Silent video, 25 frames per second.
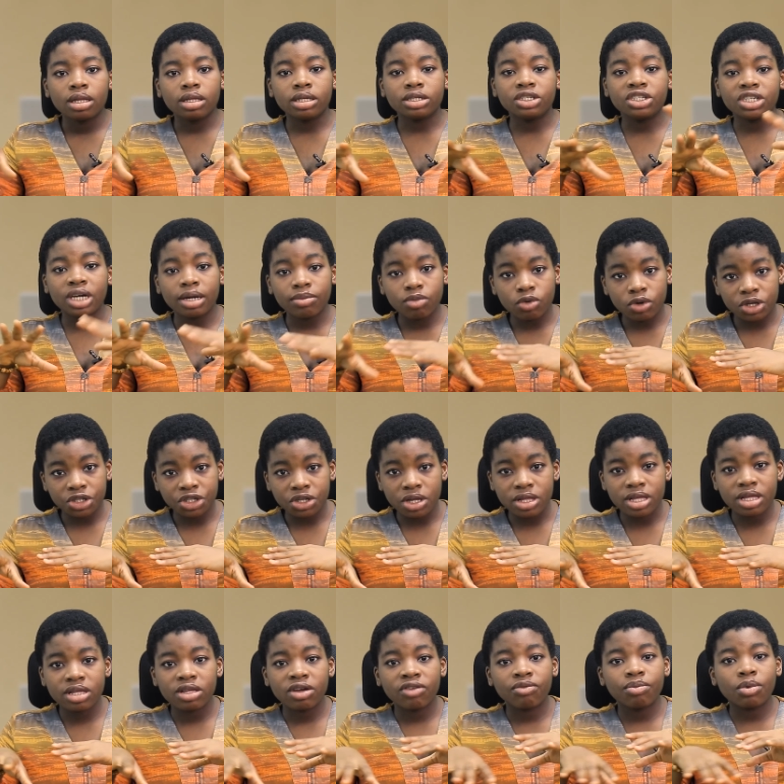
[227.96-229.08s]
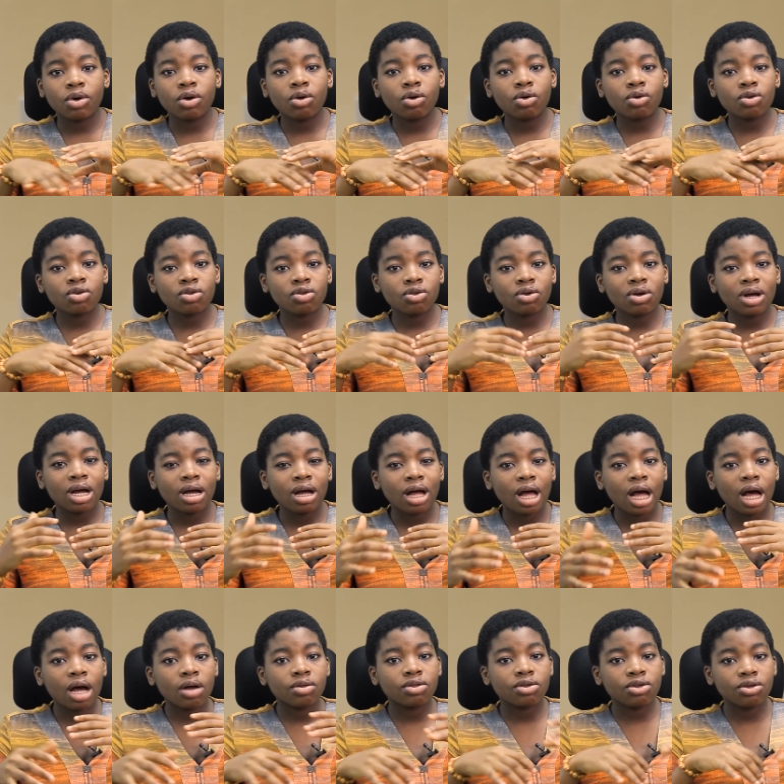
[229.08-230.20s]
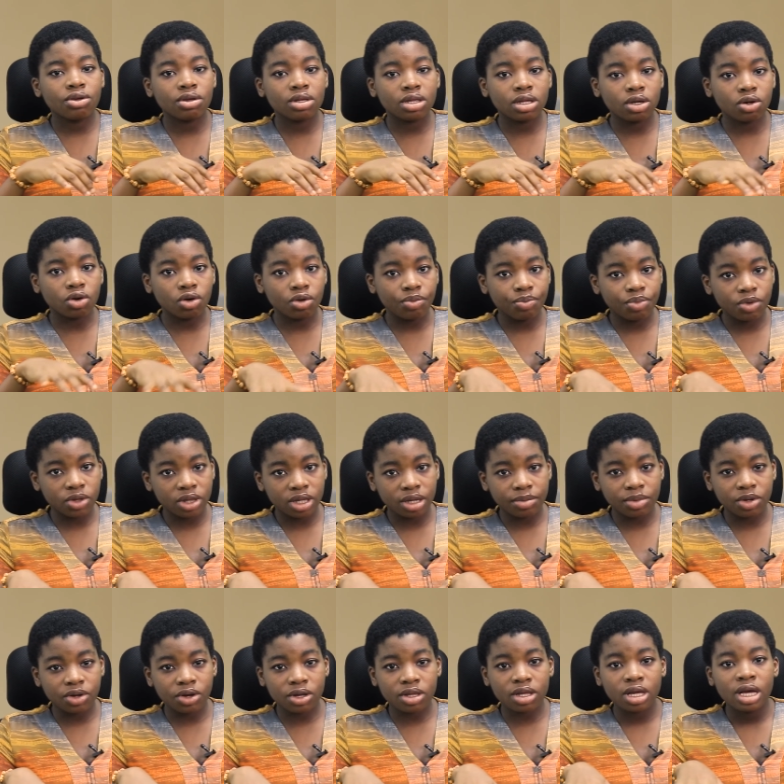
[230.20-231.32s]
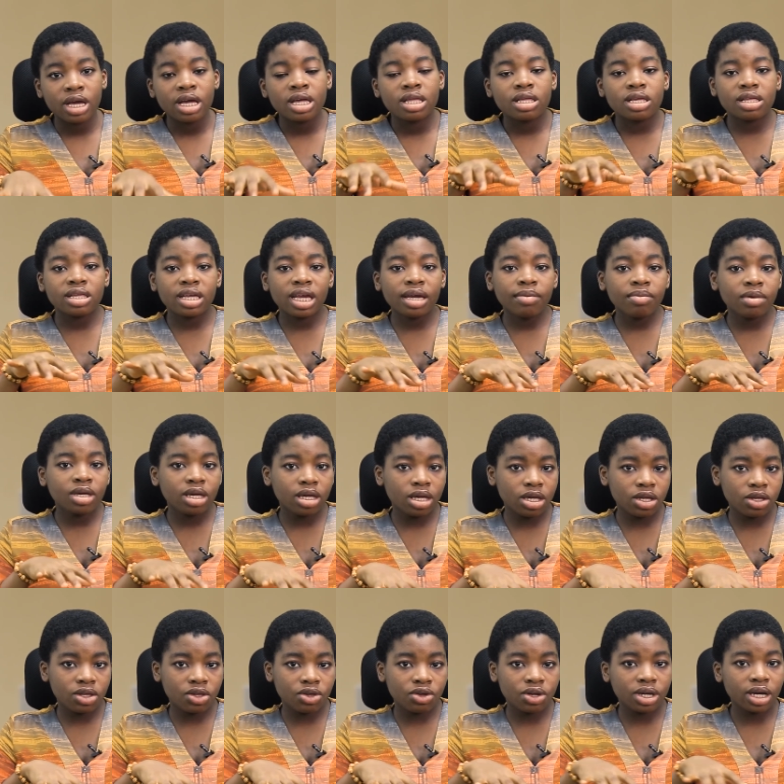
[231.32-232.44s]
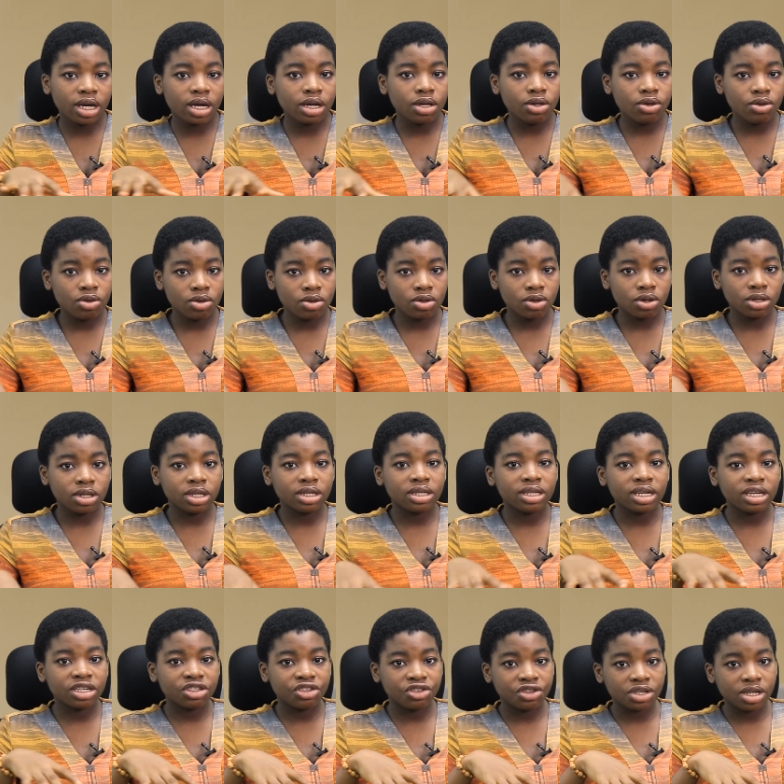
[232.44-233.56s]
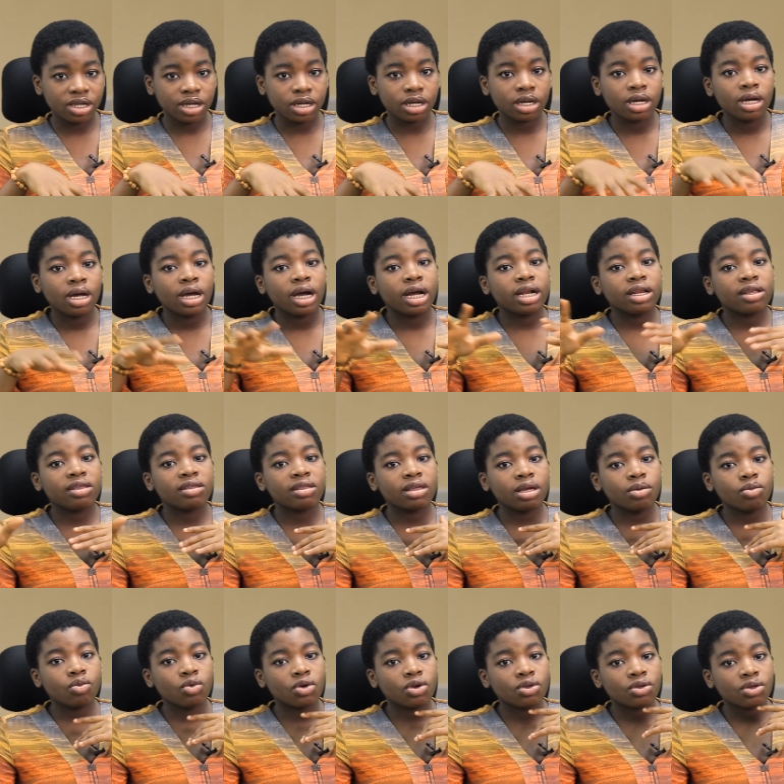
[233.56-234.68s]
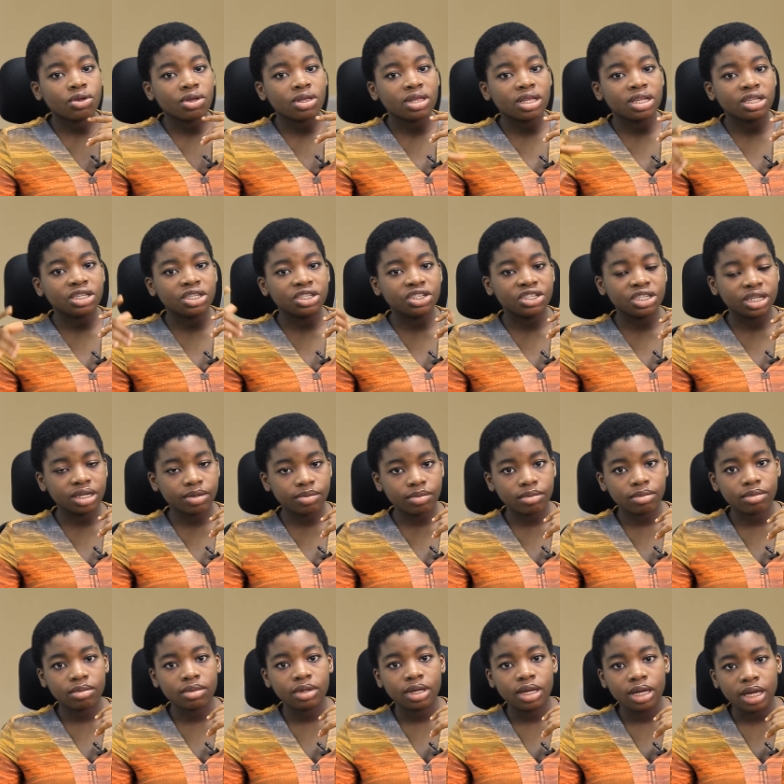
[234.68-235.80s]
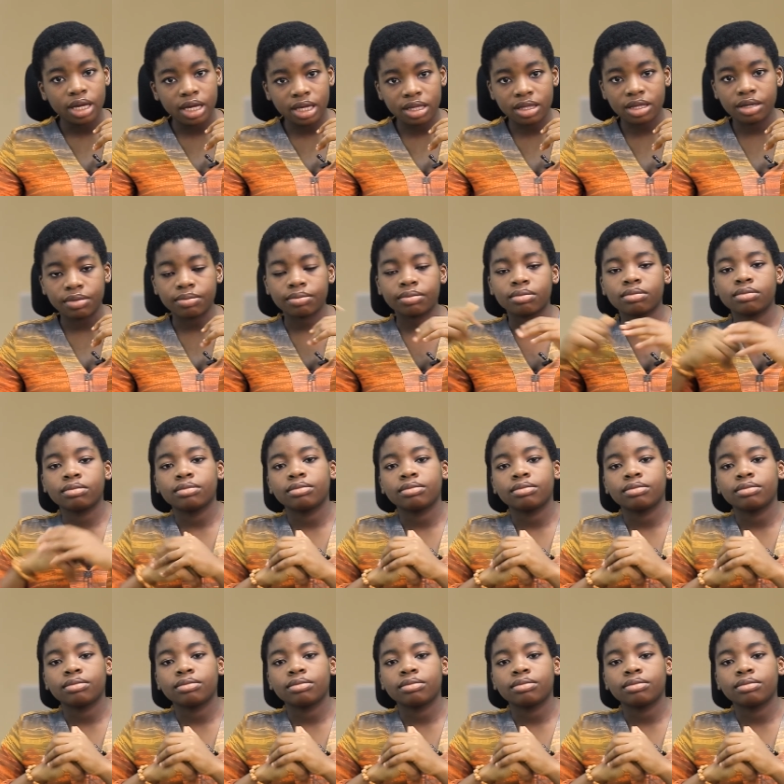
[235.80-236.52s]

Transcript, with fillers: the JAMB questions itself but also how to use the computer because the same keys you can use on the TestDriller are the same ones used in the JAMB exam